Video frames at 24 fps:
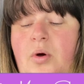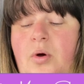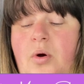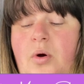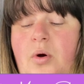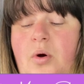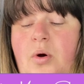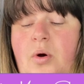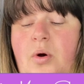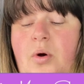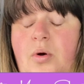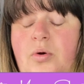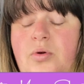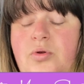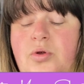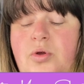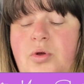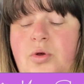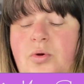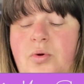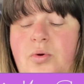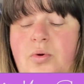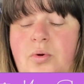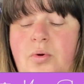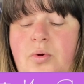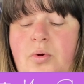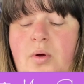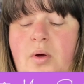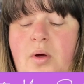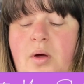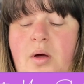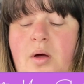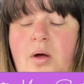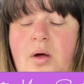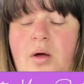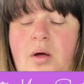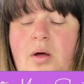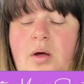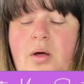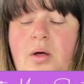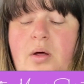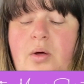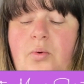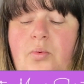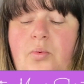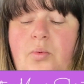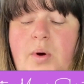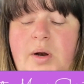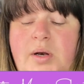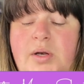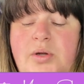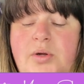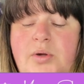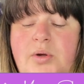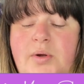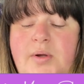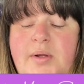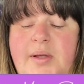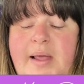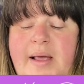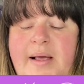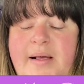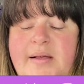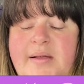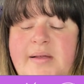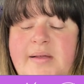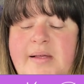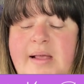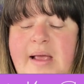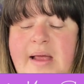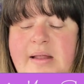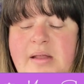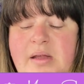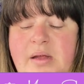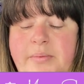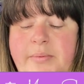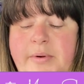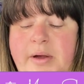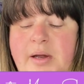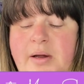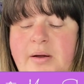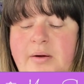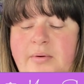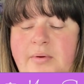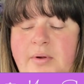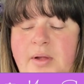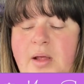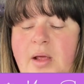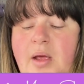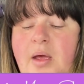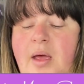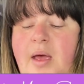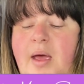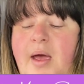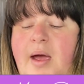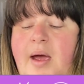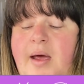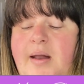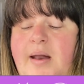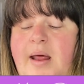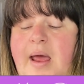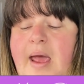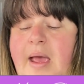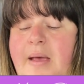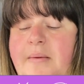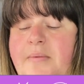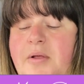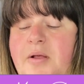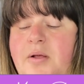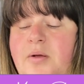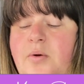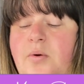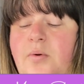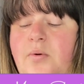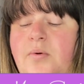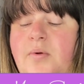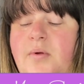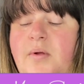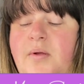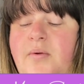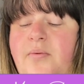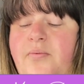to 126 centimeters, and the hips goes